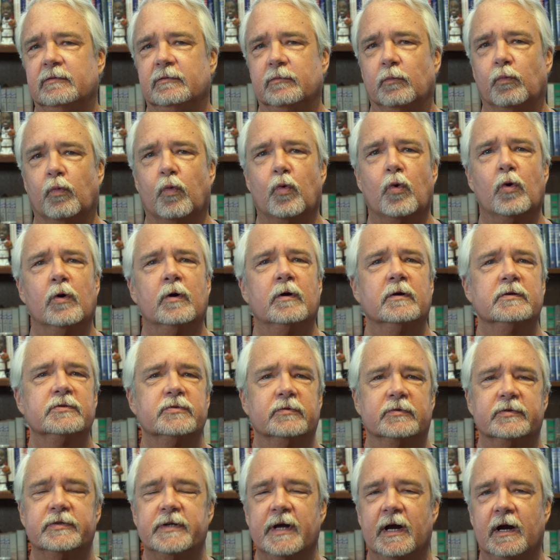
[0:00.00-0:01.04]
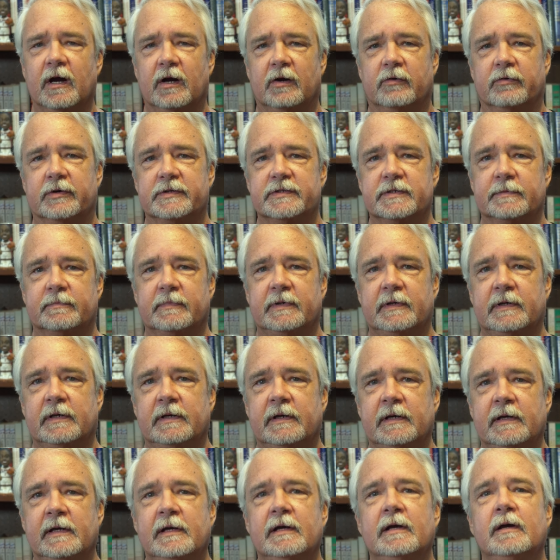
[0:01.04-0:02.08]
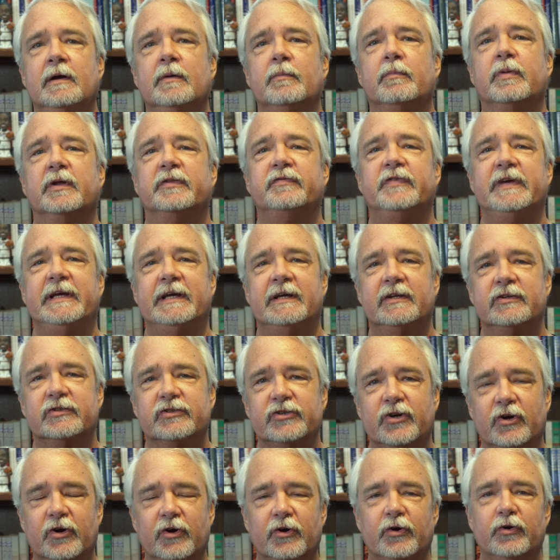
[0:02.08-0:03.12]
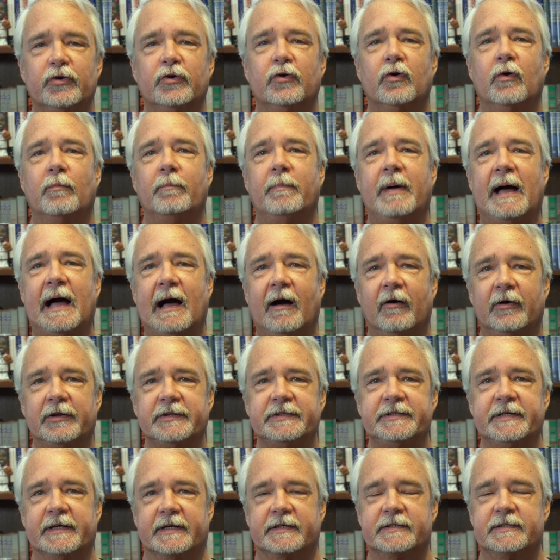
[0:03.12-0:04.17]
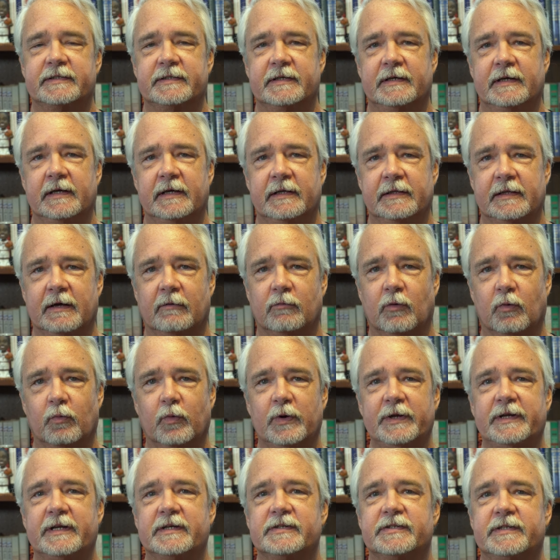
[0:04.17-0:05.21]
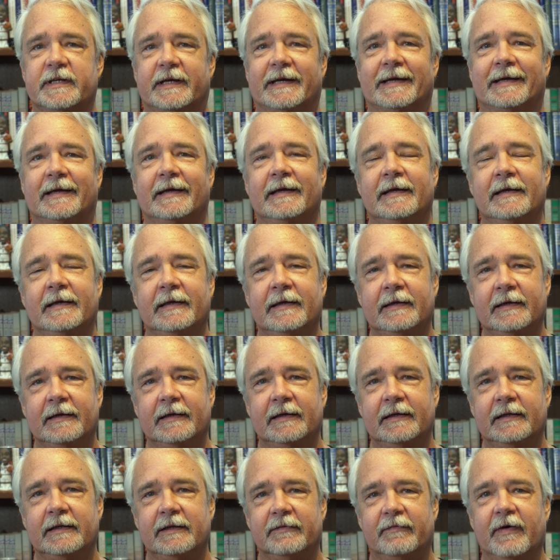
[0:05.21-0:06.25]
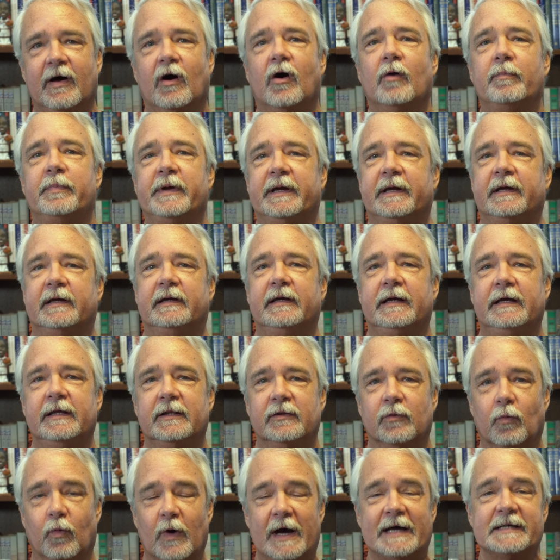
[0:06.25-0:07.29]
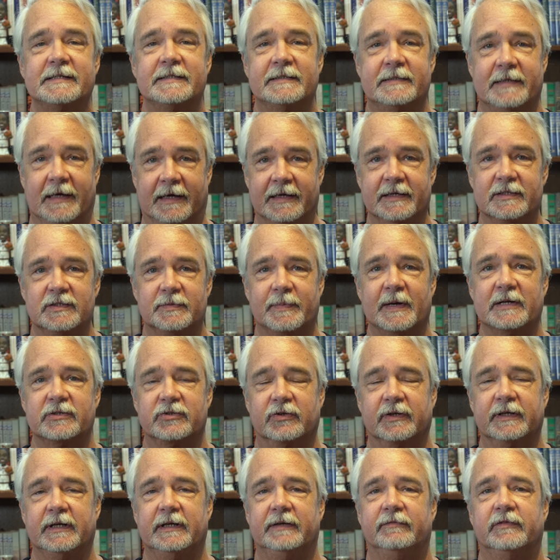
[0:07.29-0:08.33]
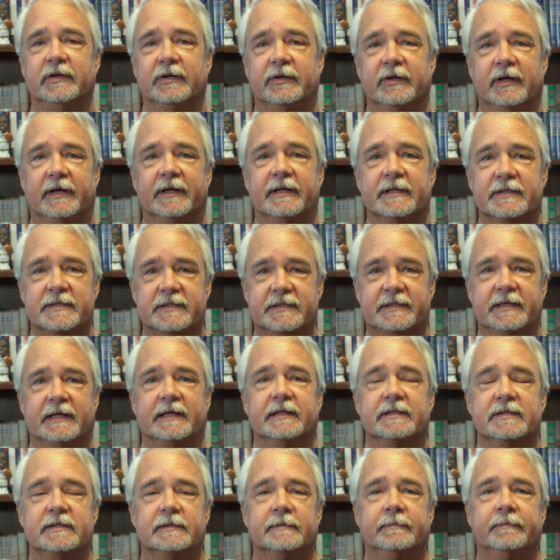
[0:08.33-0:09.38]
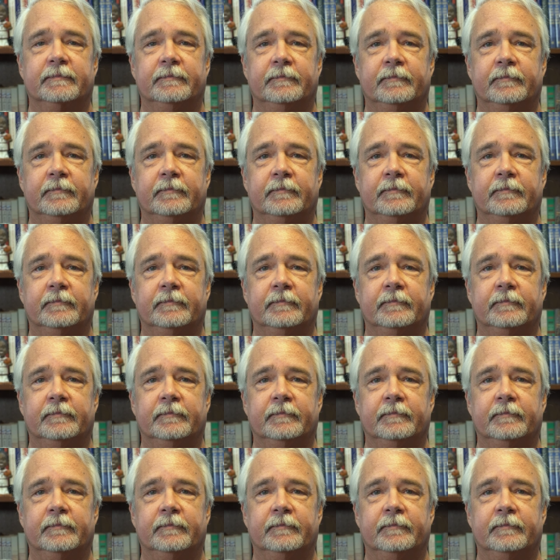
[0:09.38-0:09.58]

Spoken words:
wars or terrorism, but the internal politics that we're witnessing developing in the West and especially in the United States.